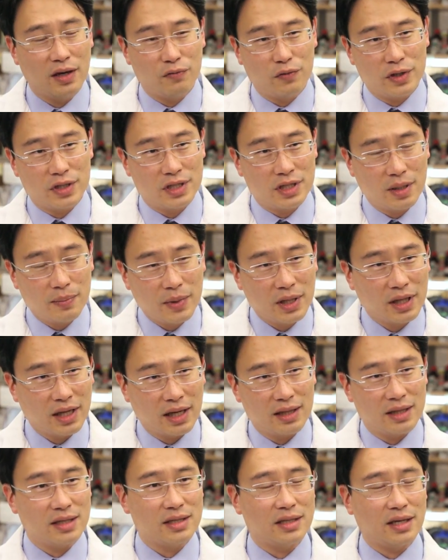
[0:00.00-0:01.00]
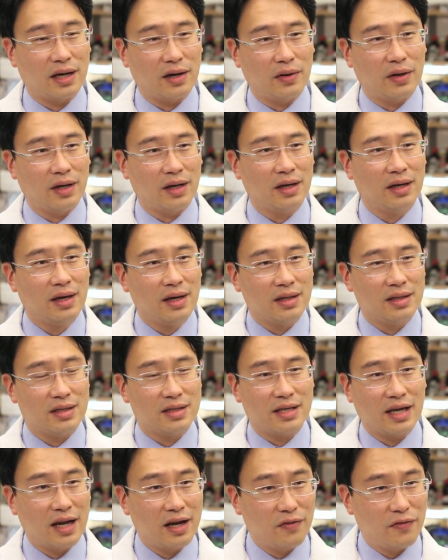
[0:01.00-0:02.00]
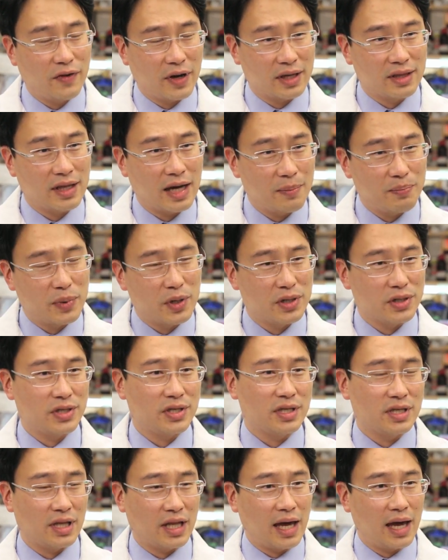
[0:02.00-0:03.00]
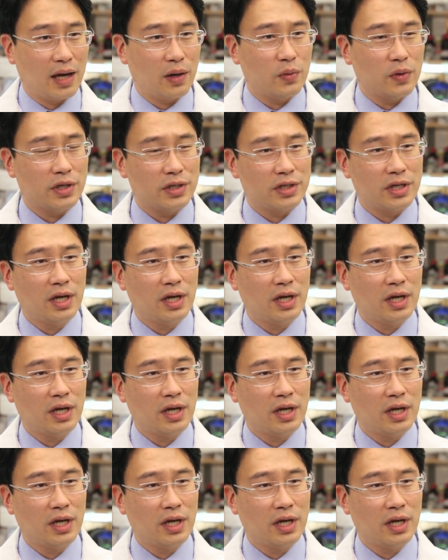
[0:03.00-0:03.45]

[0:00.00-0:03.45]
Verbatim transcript: if we stimulate this area, does that affect that person's language?